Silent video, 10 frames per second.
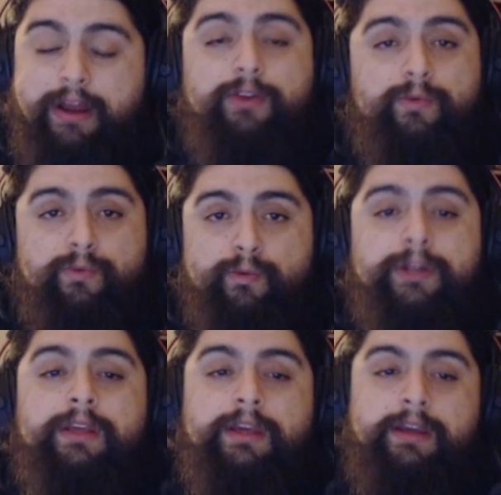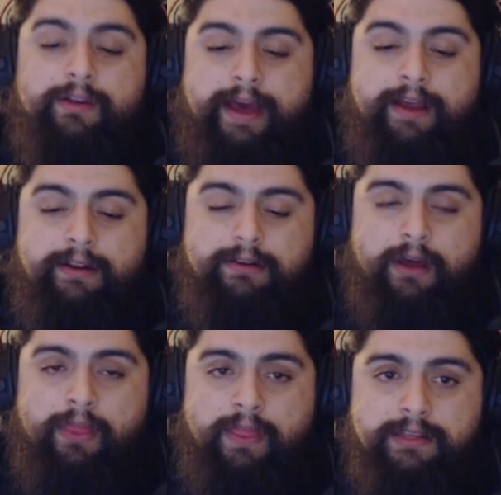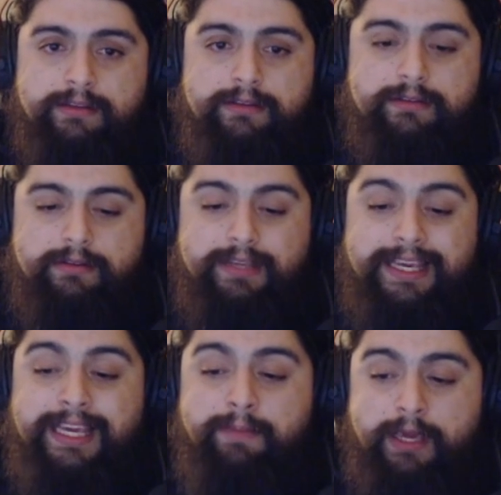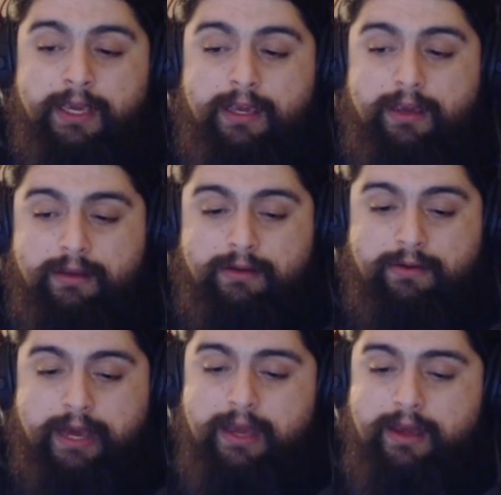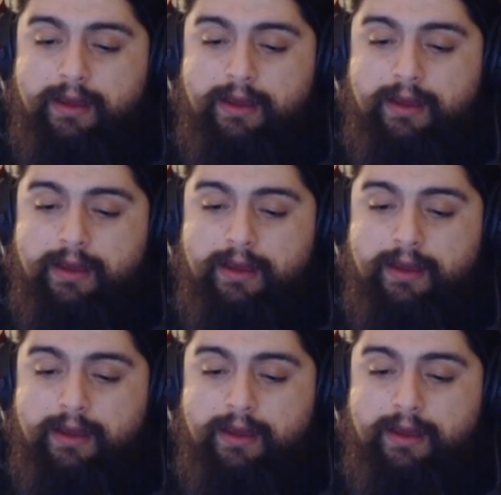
and you'll really hear that on this EP. Okay?